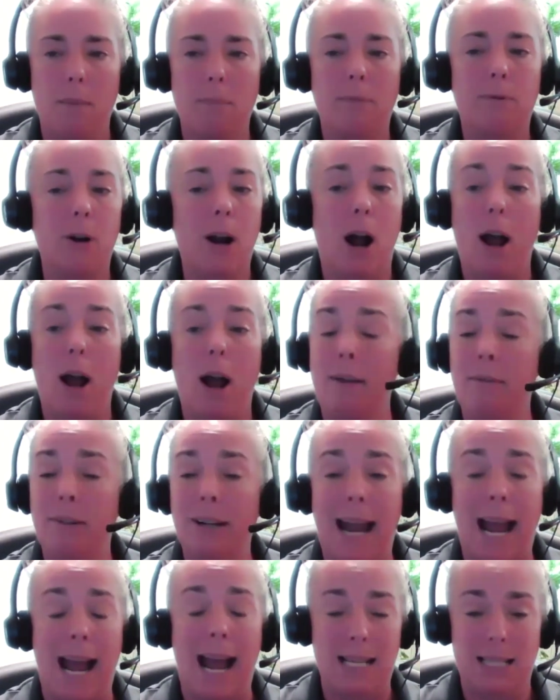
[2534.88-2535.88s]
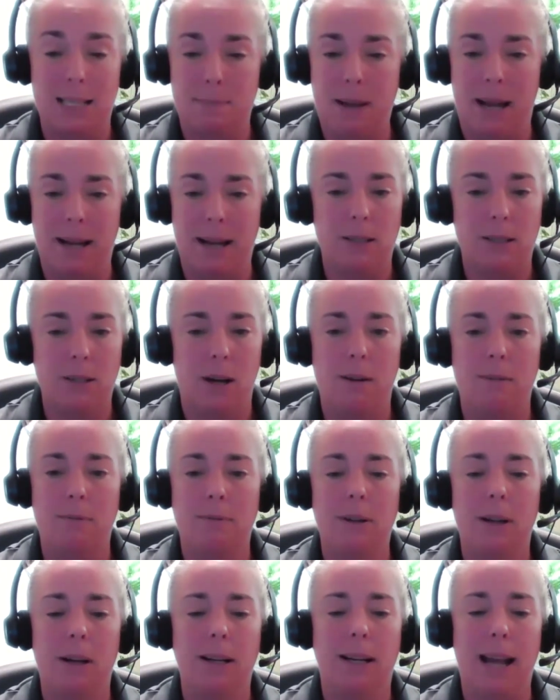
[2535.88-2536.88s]
for every aspect
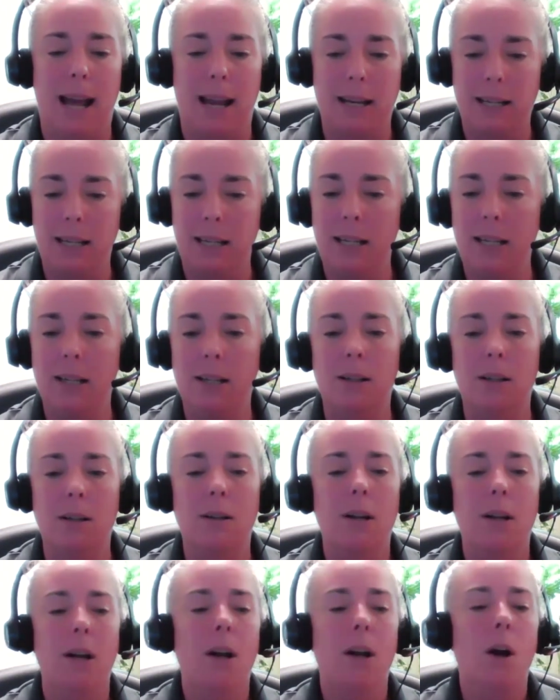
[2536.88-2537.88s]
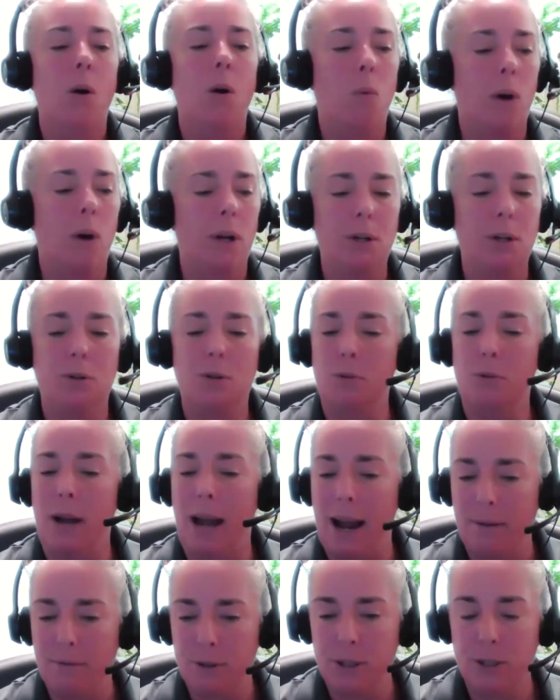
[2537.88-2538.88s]
of getting here, what you do
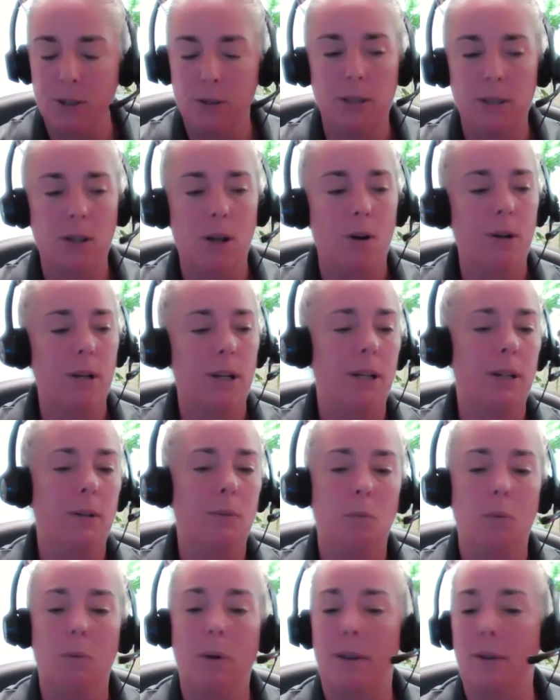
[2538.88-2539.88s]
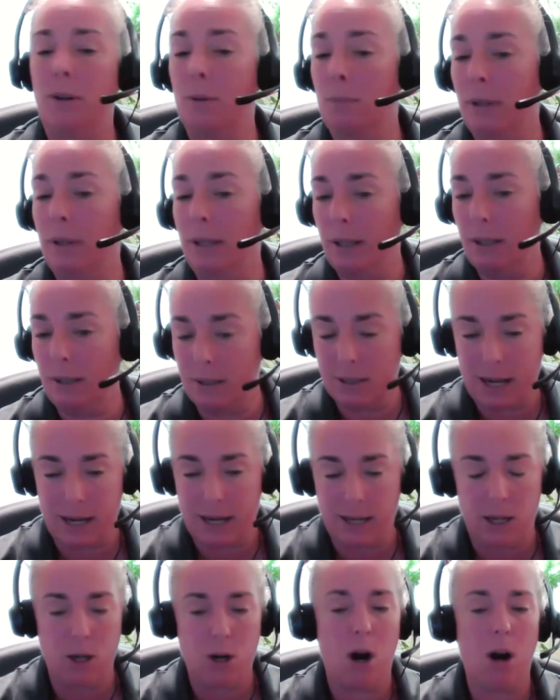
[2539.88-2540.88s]
after you're unloaded, whether you're bringing a
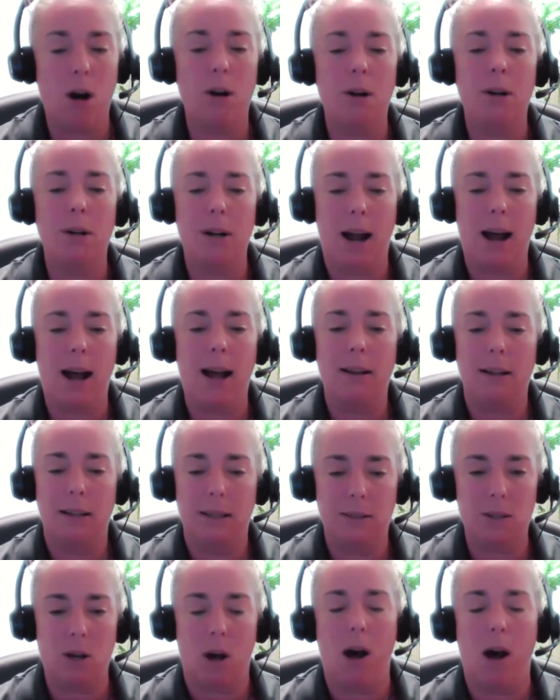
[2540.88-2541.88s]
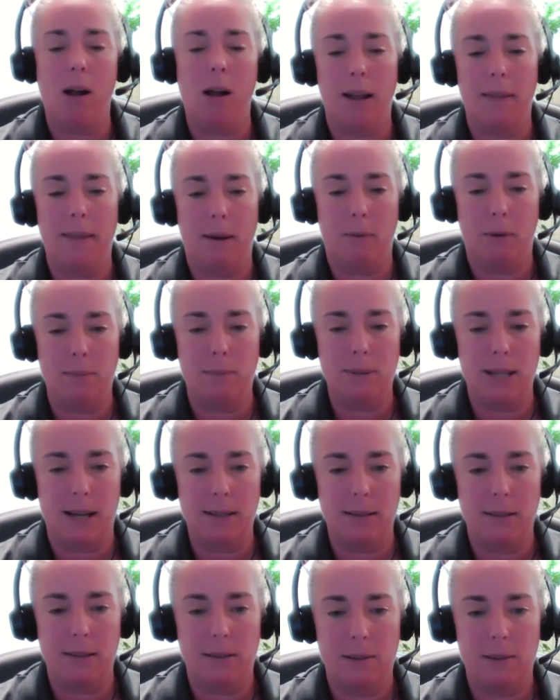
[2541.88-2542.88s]
second car or not. It's all on that website.